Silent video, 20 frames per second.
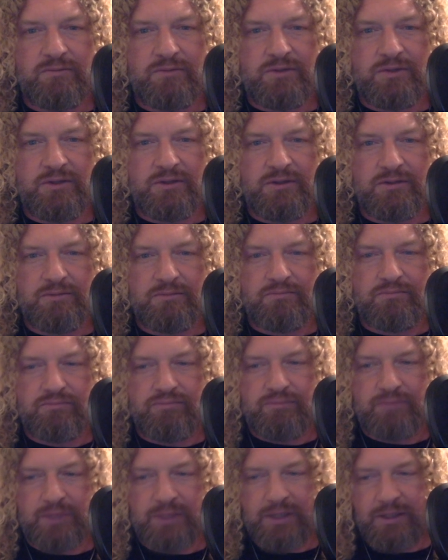to
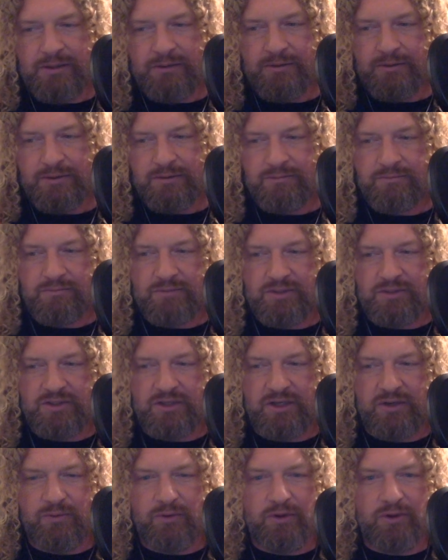to
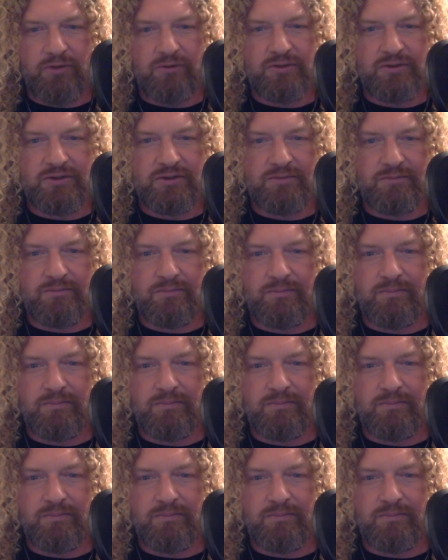see where those,